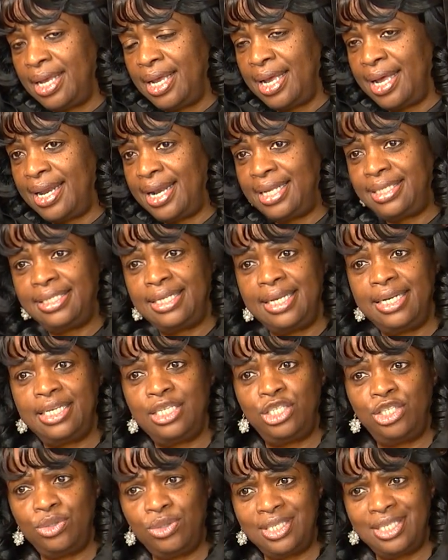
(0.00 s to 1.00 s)
And I said,
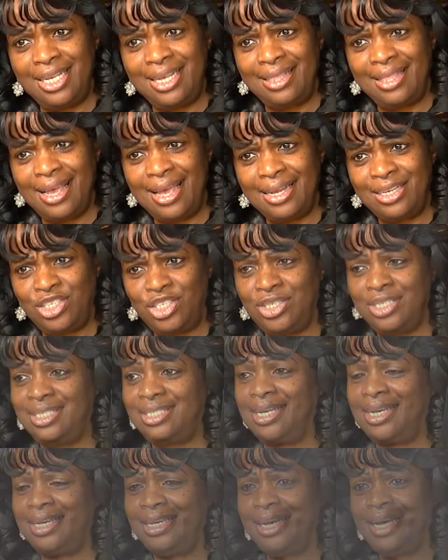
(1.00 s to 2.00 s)
did you see that? She said,